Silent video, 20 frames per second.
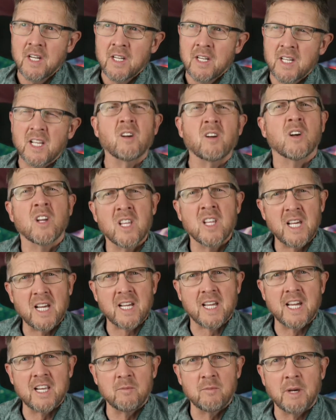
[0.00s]
Are you
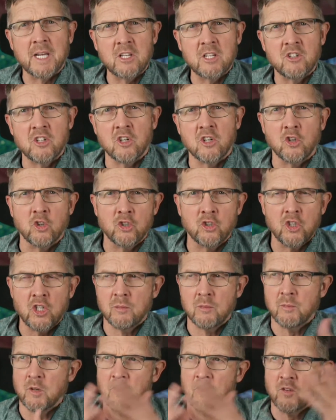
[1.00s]
that kind of manager, or do
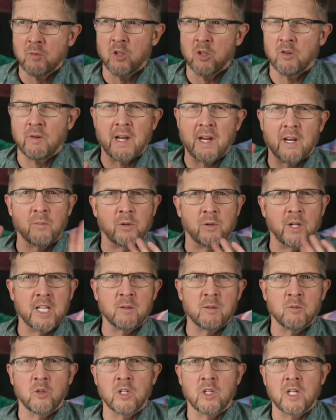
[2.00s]
you move them all around and play
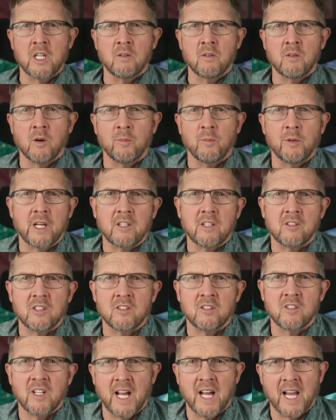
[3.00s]
them all in the wrong
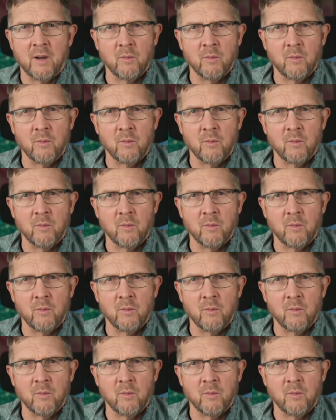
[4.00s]
places like